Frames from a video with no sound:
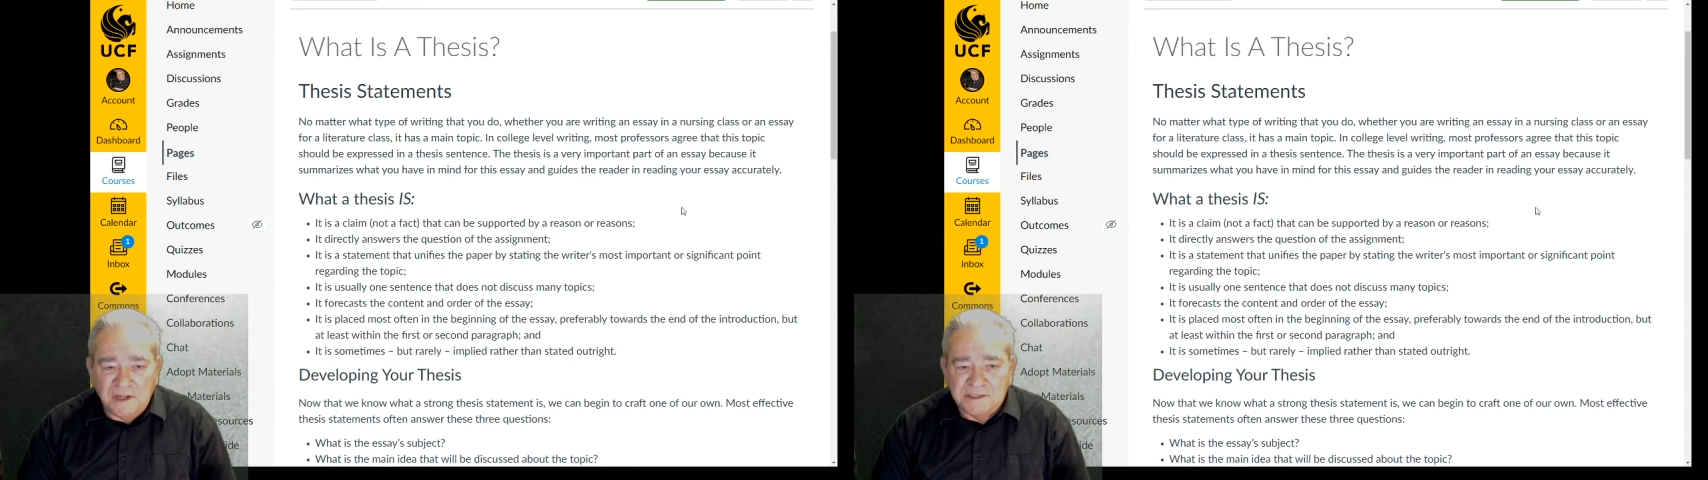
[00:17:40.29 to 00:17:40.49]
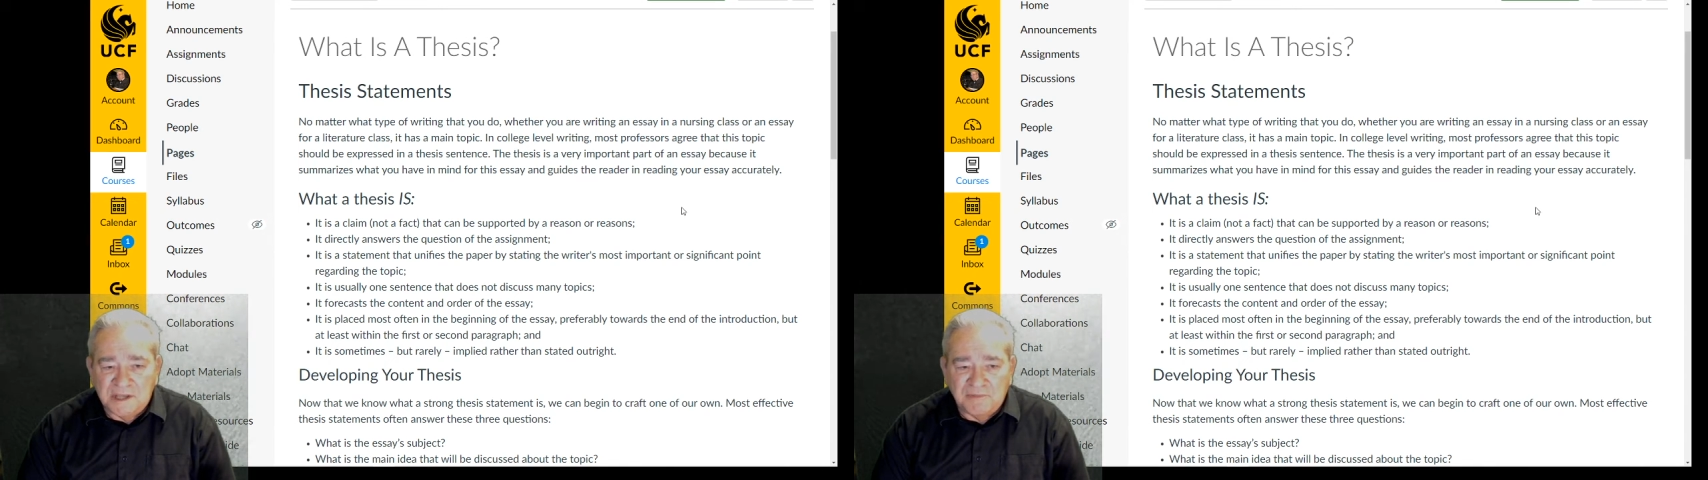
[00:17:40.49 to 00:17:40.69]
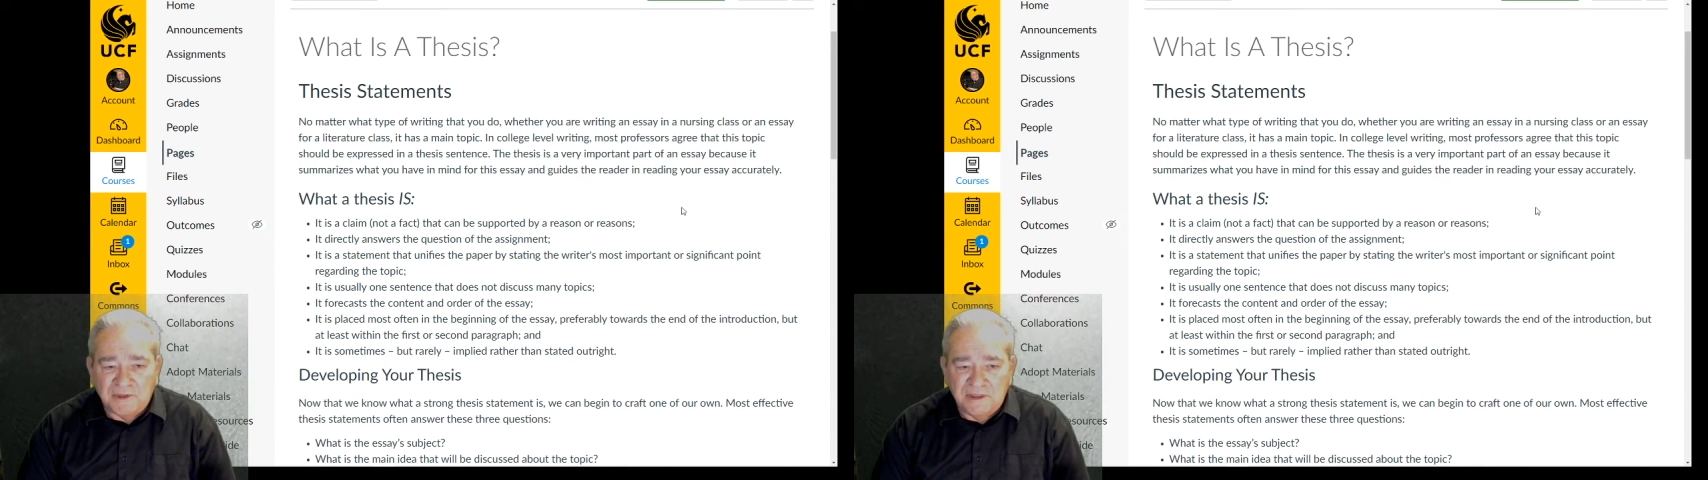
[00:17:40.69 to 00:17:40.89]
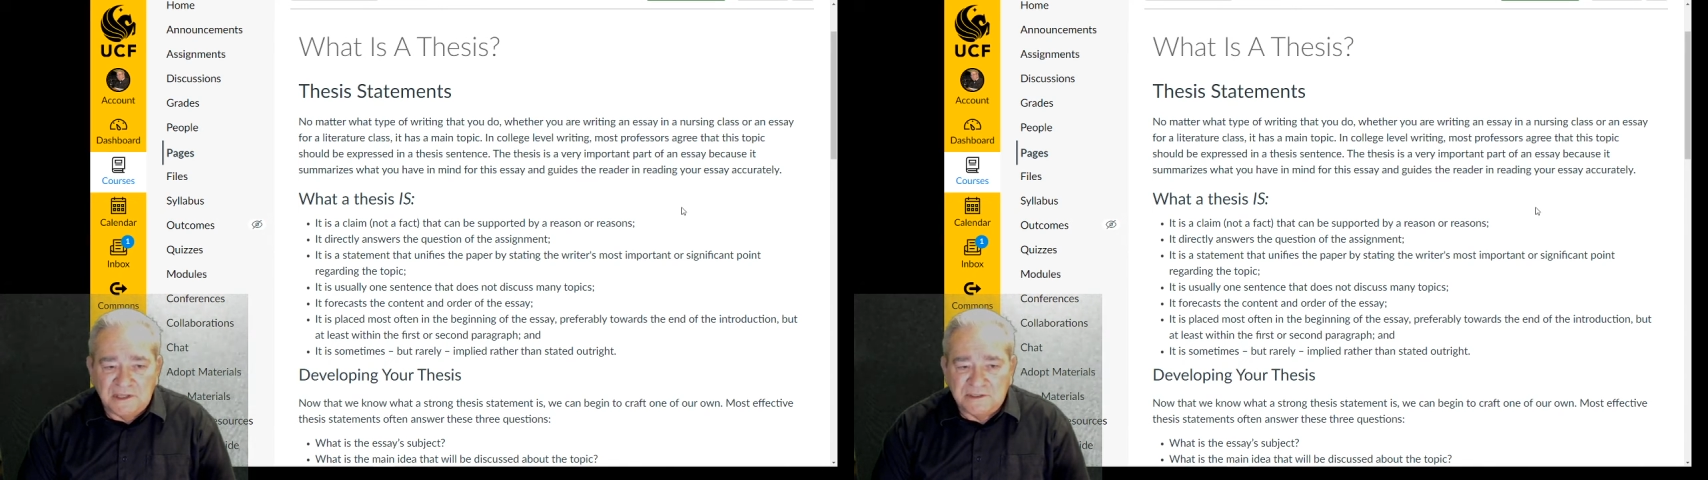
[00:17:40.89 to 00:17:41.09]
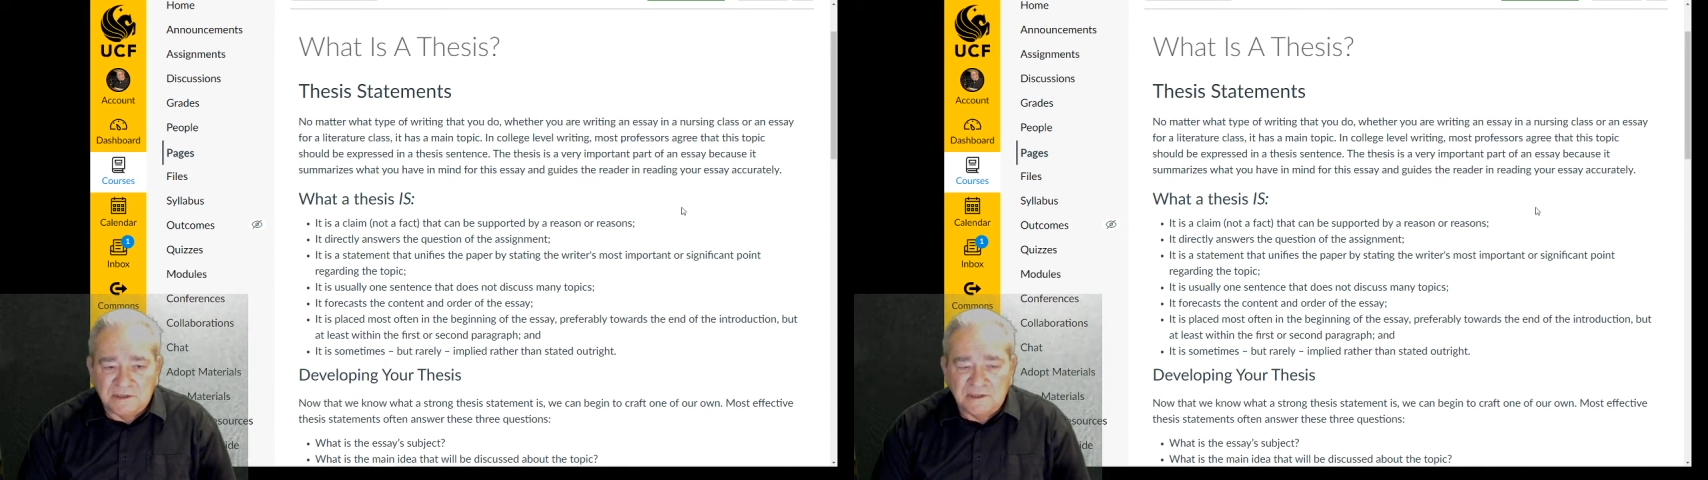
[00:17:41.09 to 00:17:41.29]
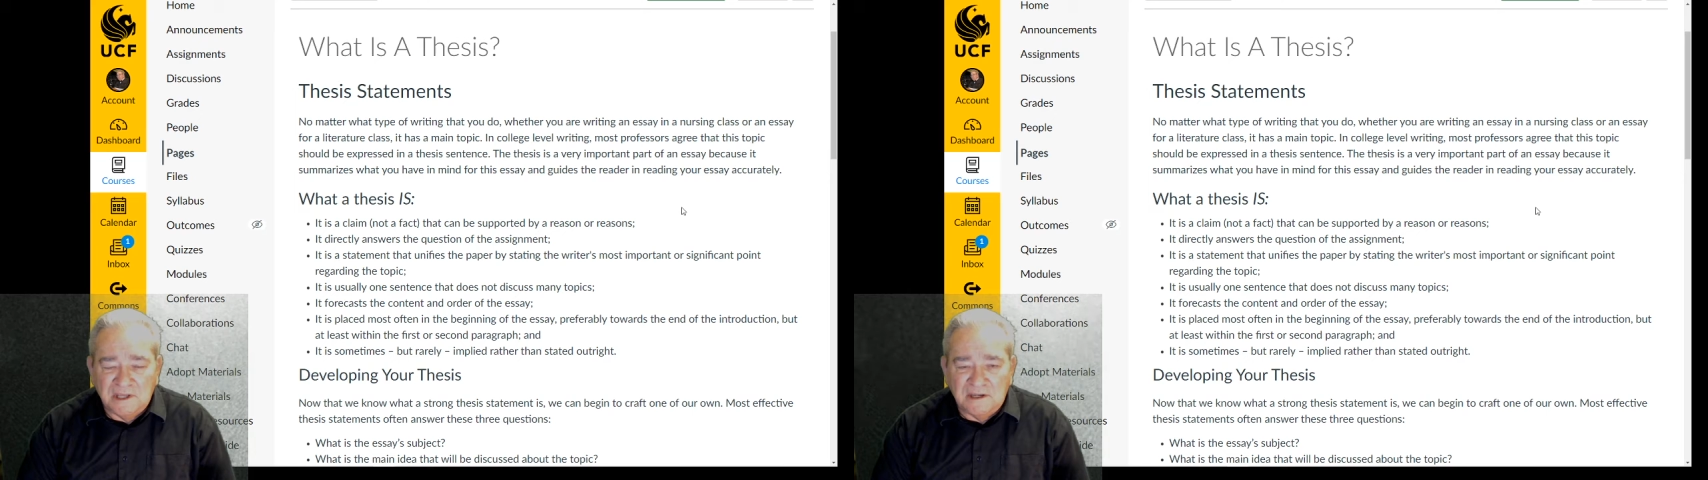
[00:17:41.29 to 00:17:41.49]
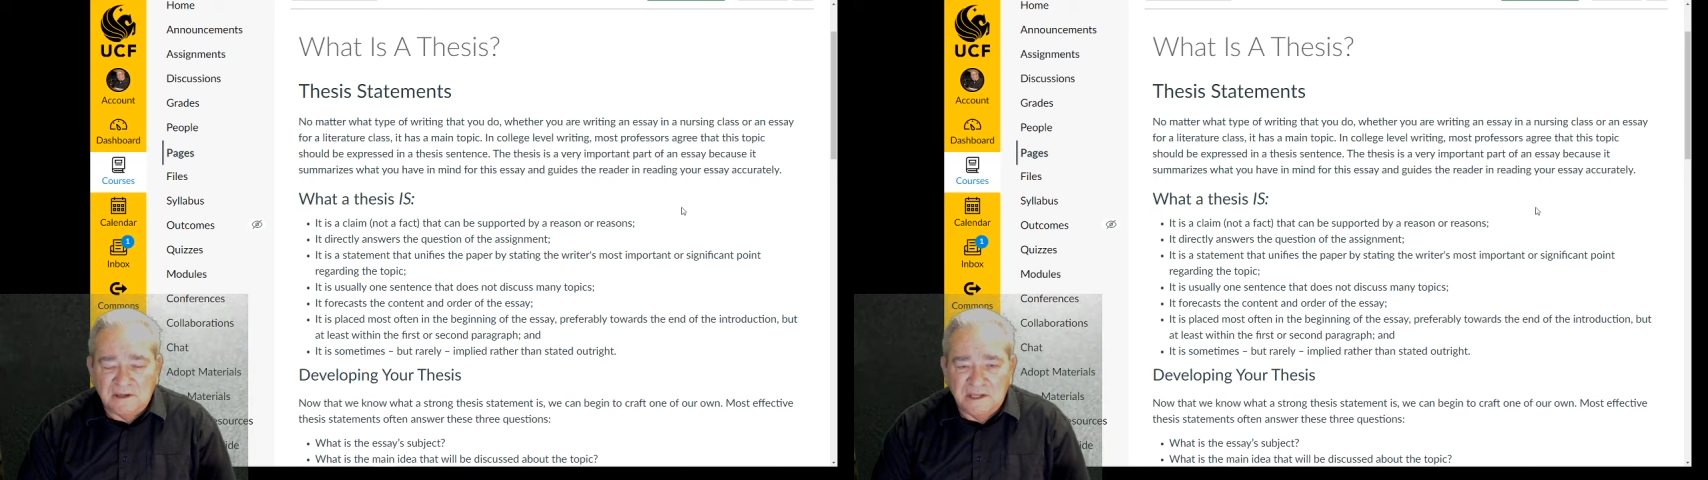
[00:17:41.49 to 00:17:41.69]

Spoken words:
It's something that